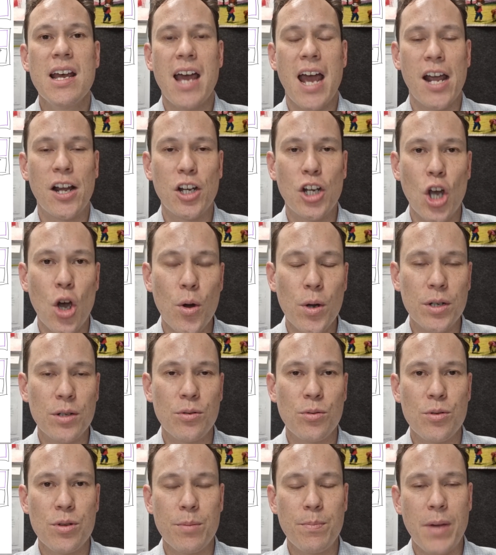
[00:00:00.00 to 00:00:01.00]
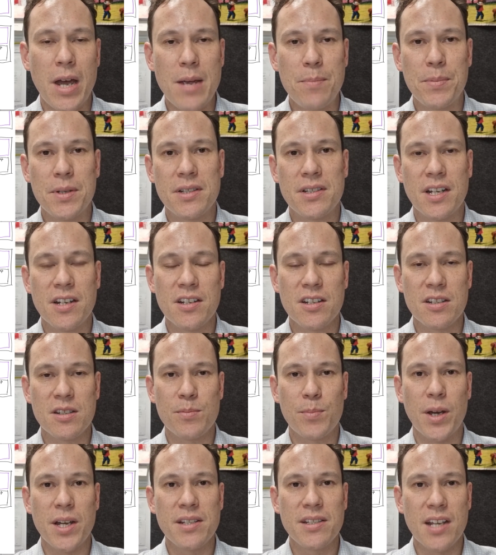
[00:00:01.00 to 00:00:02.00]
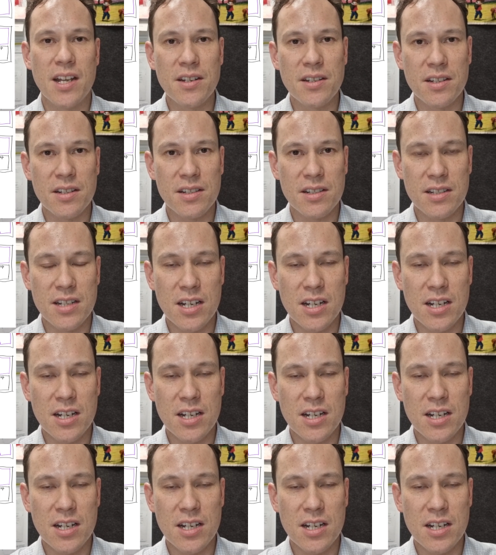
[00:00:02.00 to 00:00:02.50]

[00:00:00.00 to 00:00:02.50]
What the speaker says: and going through the paper sentence by sentence